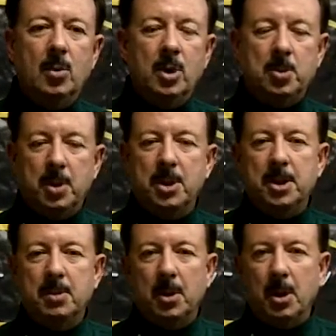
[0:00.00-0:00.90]
which
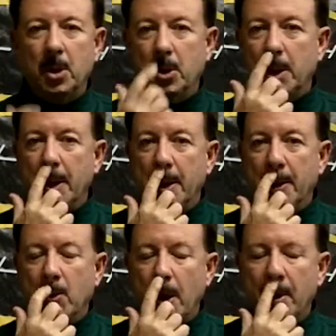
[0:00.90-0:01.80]
puts it below
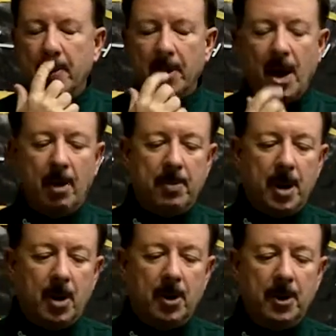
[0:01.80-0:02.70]
the equator of the golf
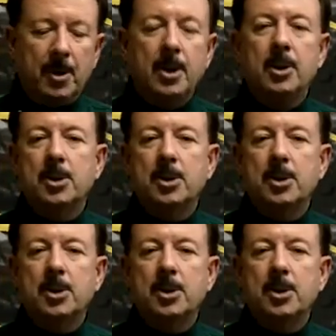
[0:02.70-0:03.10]
ball.